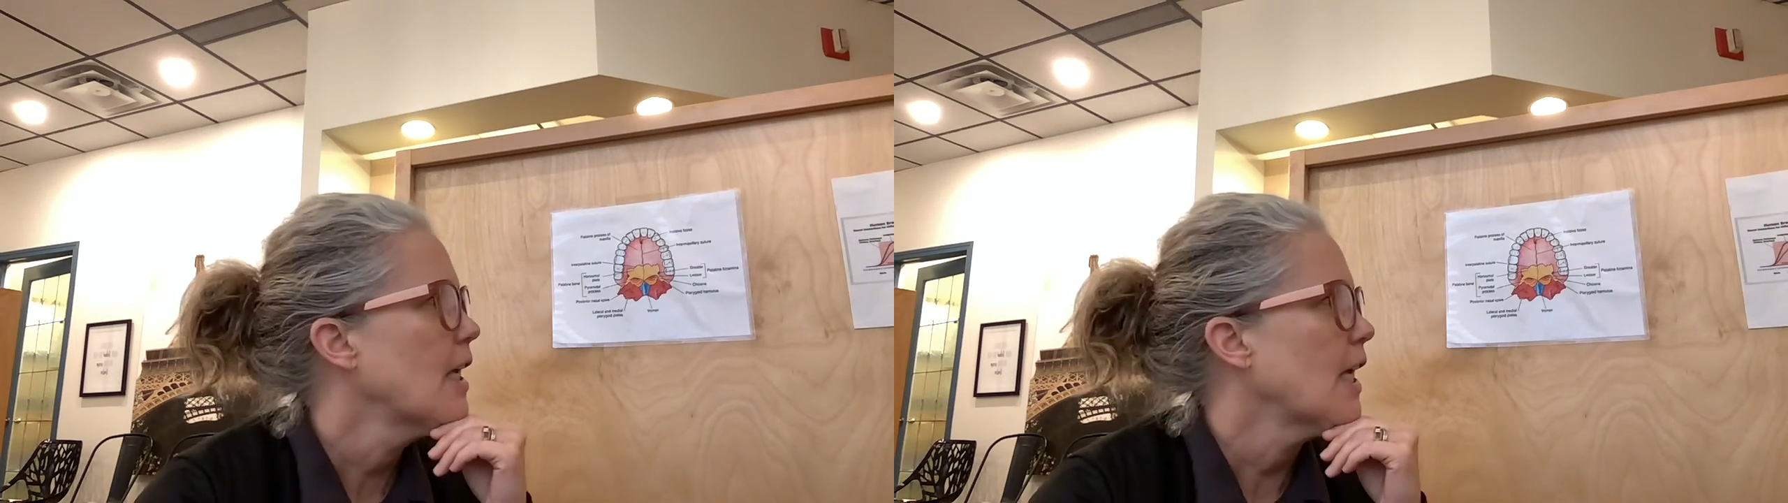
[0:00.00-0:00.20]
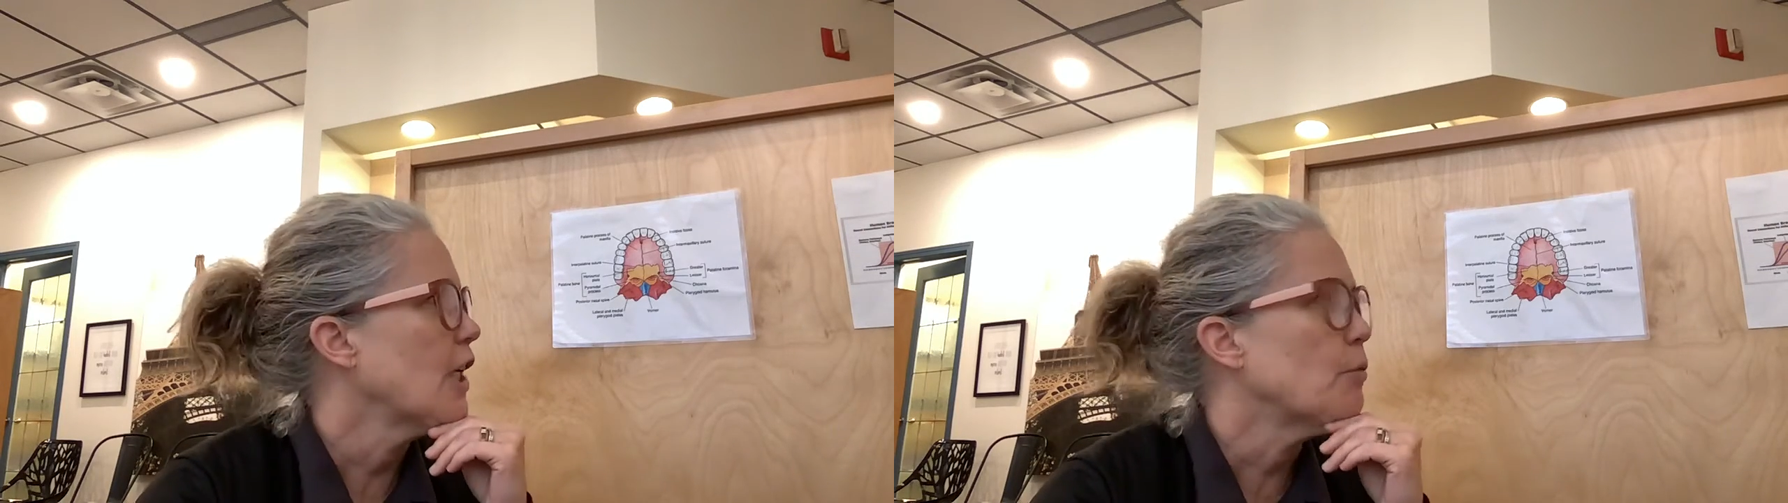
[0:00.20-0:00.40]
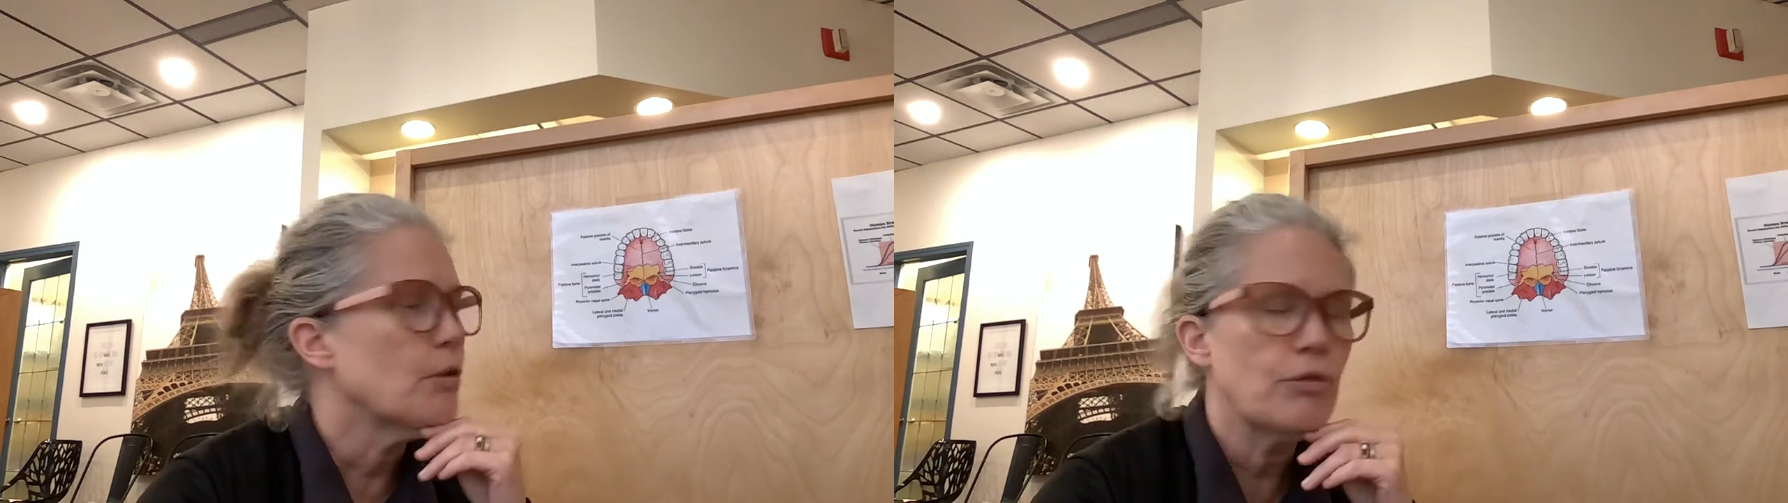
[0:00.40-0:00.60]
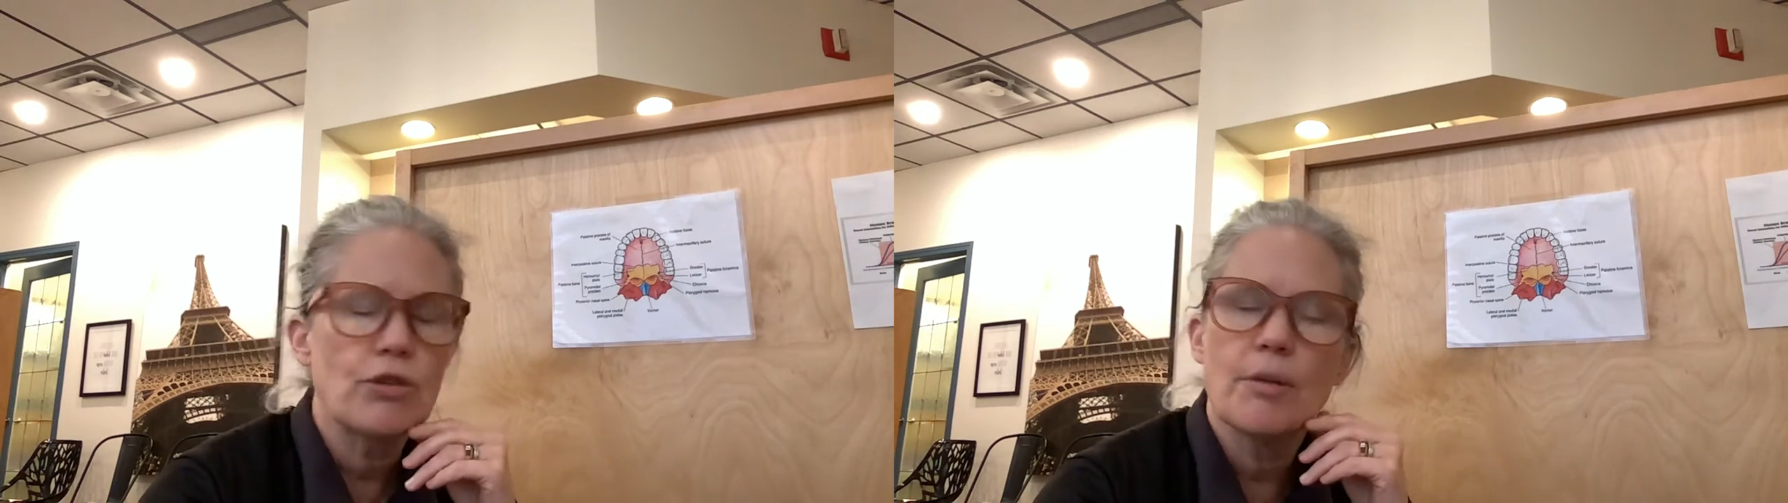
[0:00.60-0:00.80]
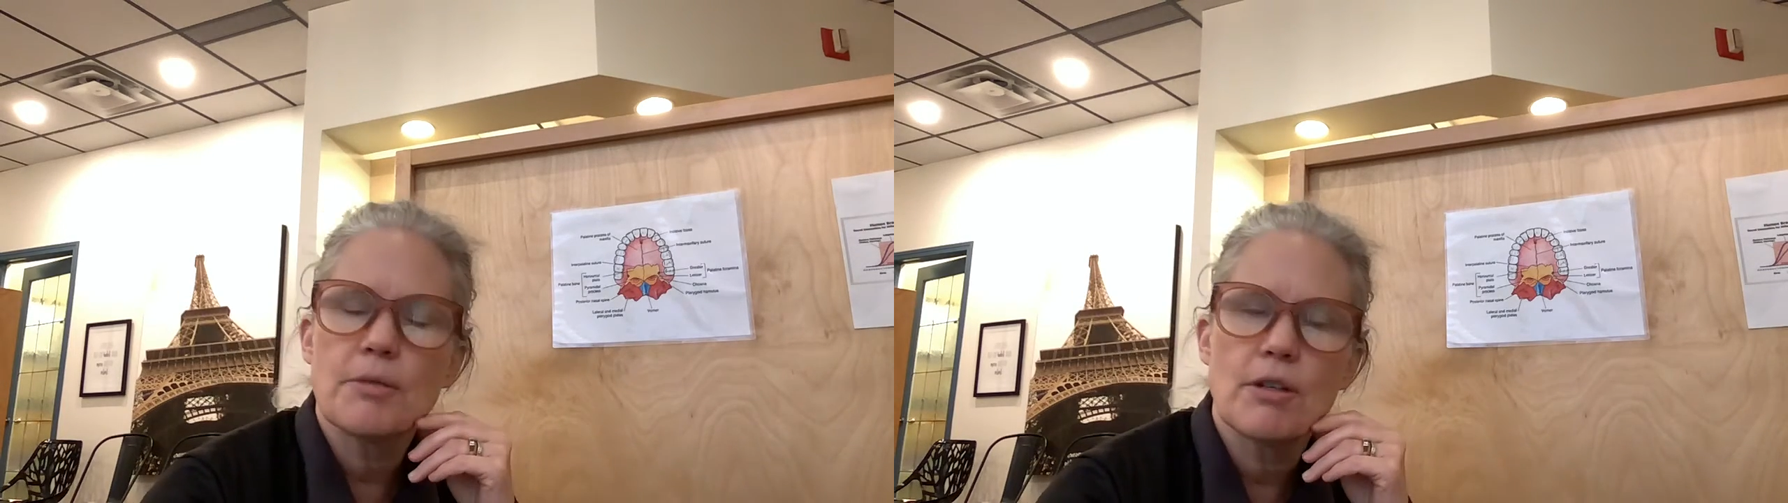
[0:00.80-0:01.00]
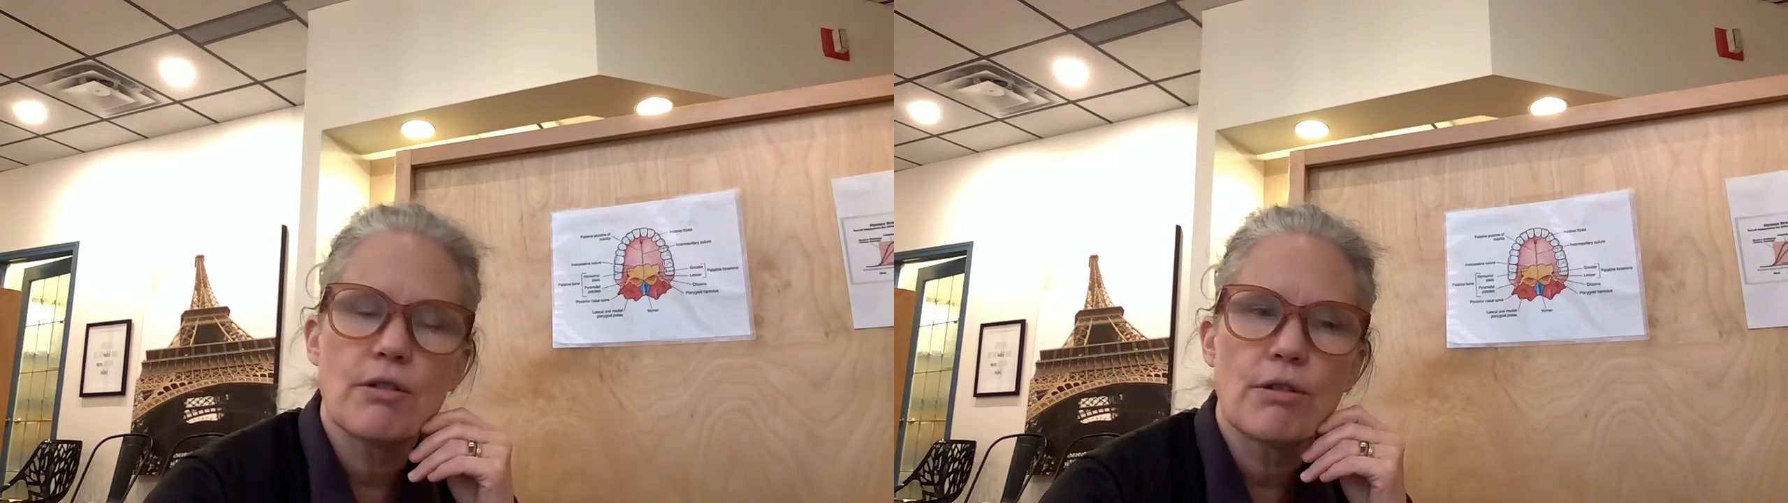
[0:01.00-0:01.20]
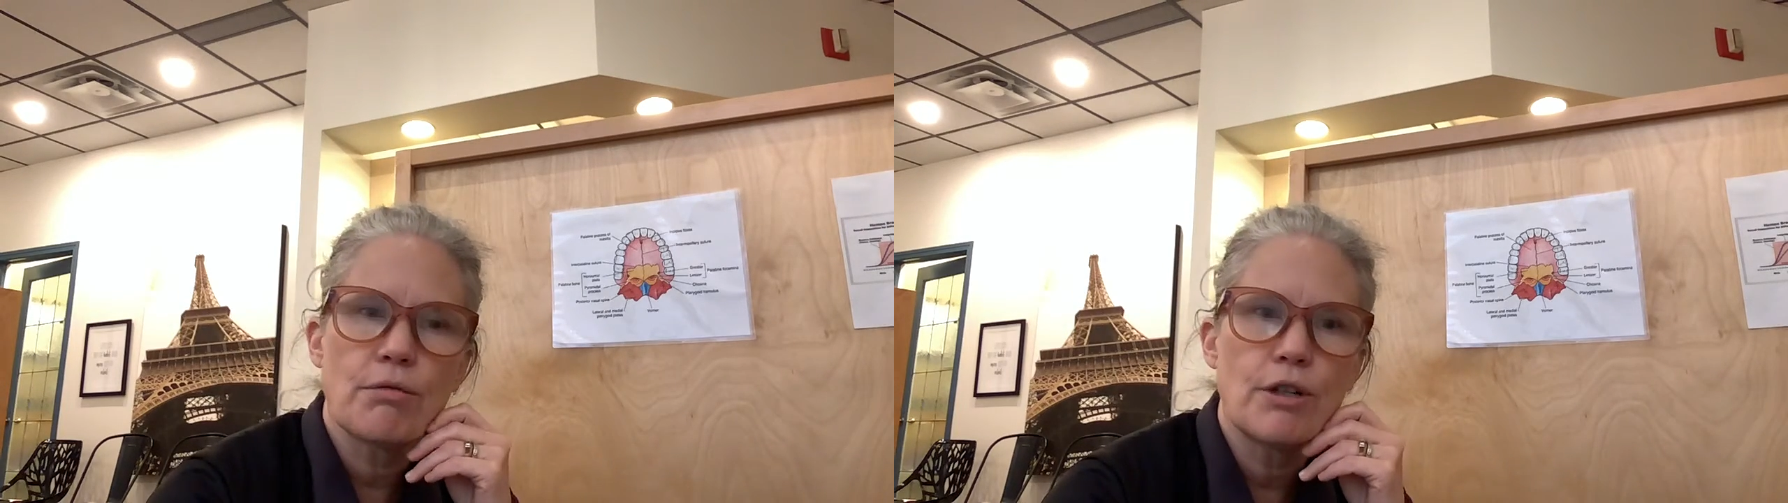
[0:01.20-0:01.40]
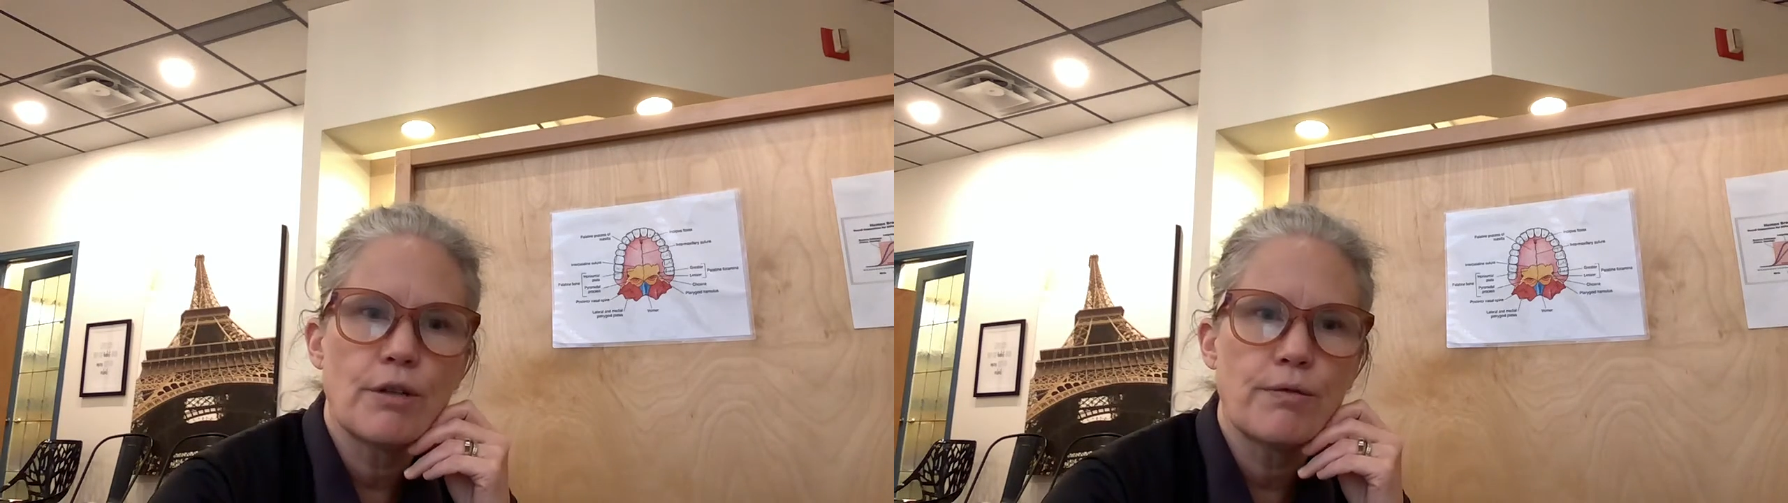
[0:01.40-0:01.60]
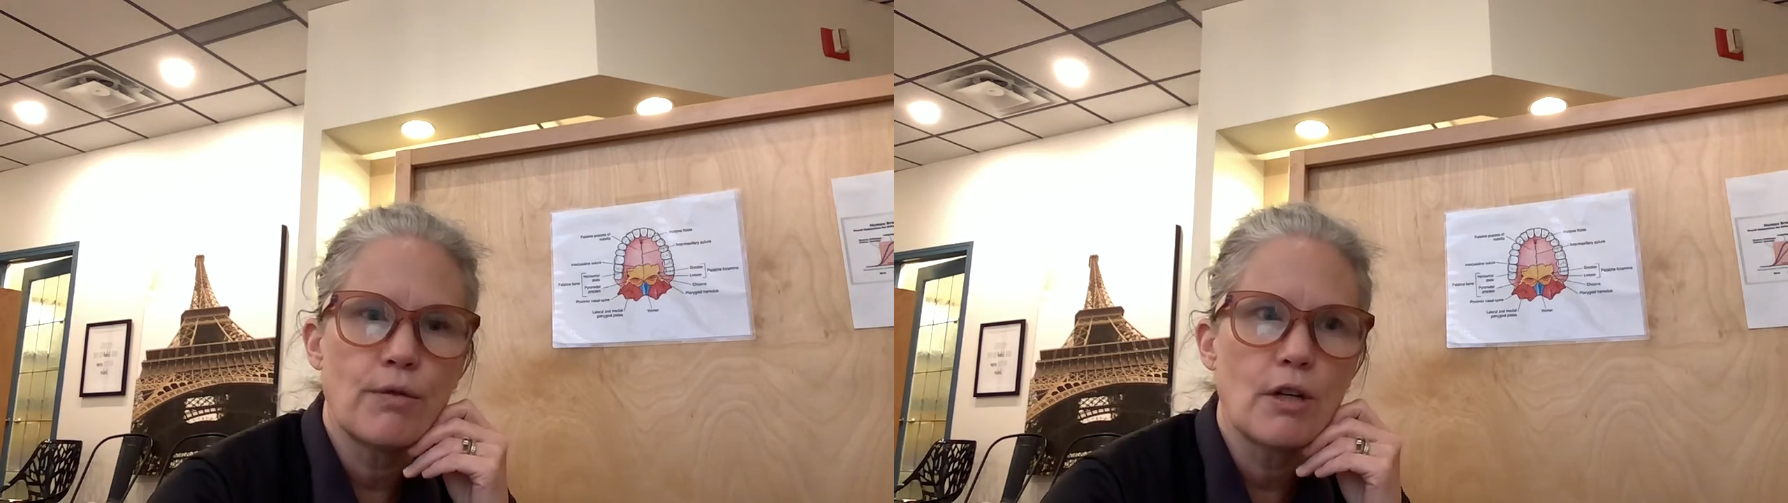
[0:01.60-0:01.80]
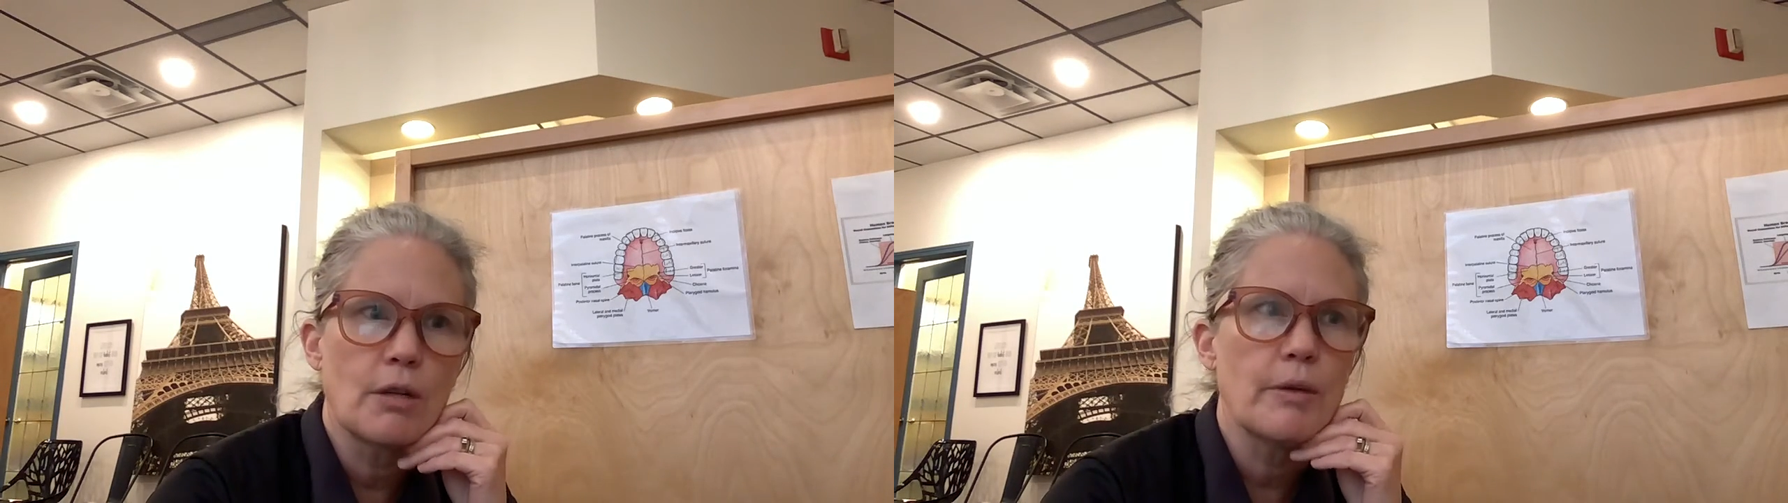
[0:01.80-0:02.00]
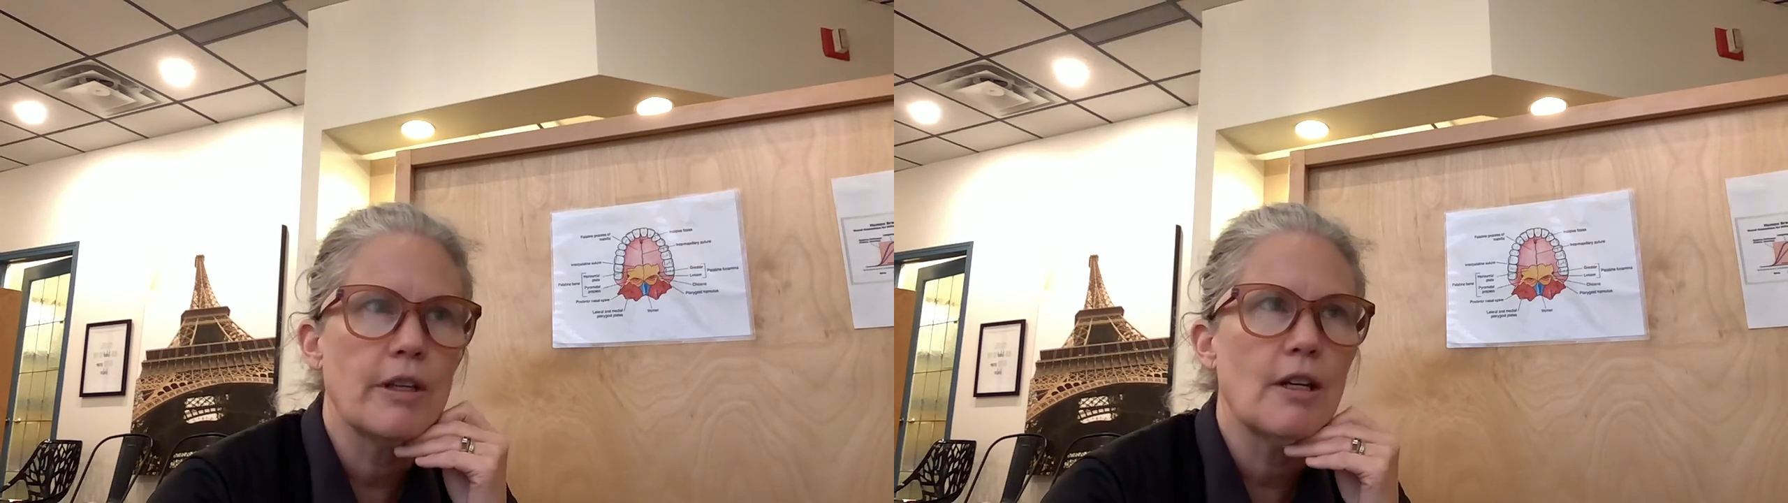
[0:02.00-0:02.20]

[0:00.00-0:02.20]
And it won't show up till they're 3 or 4 when